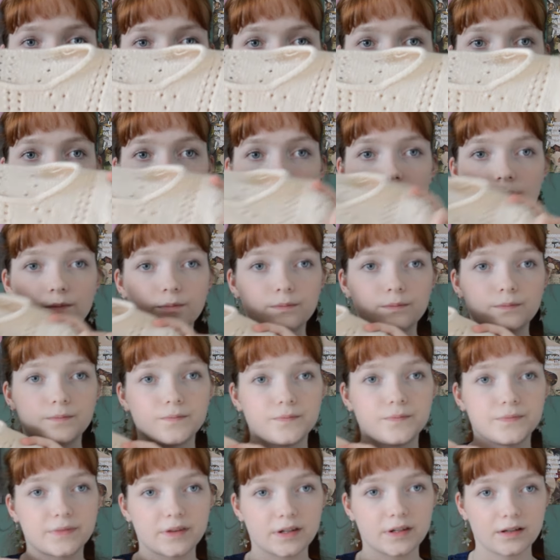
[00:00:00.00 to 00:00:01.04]

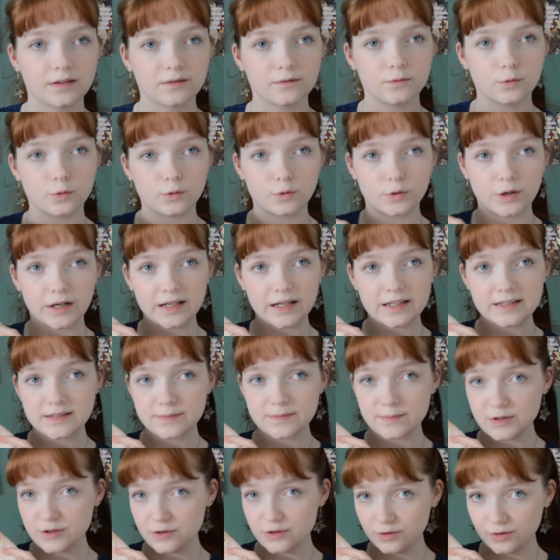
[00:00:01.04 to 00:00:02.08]
for a
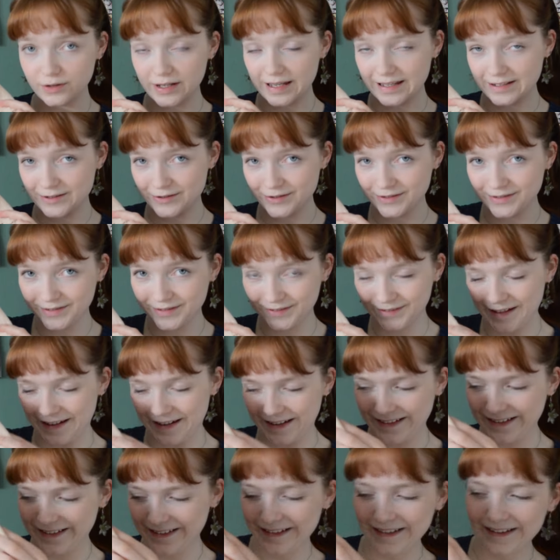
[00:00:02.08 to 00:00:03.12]
special occasion.
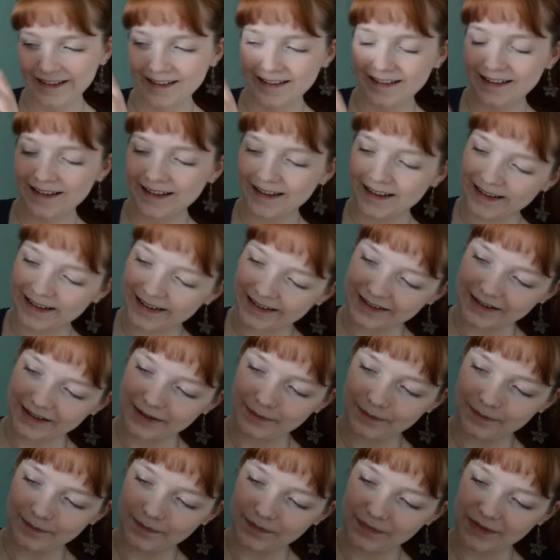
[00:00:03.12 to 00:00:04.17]
Okay. And
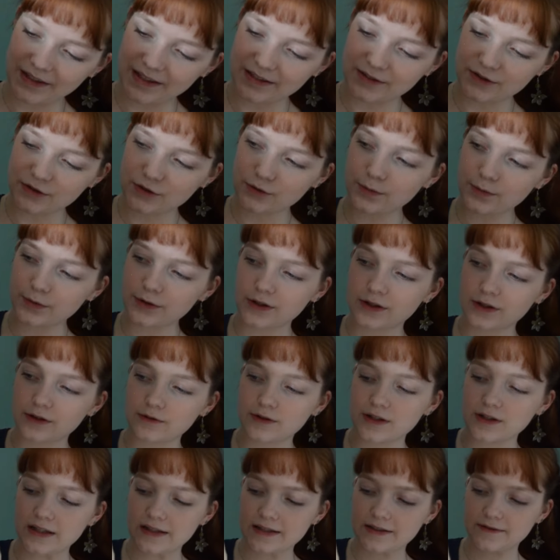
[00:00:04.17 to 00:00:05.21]
yeah, it's super
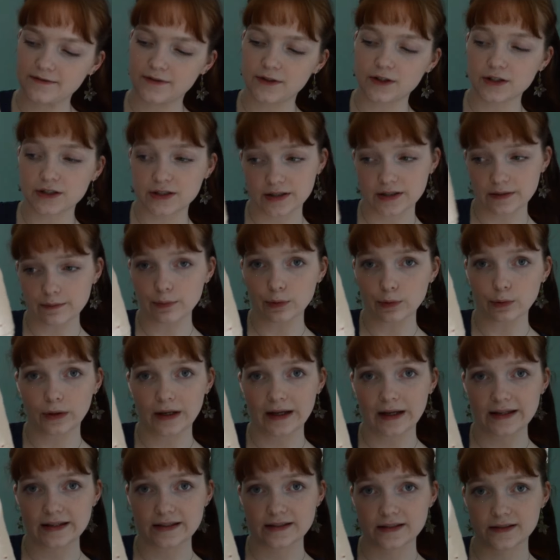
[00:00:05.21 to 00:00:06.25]
cute. It's very simple
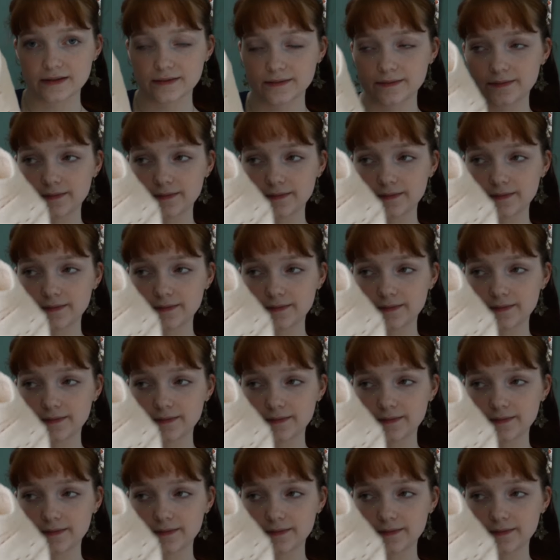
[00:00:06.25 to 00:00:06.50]
lace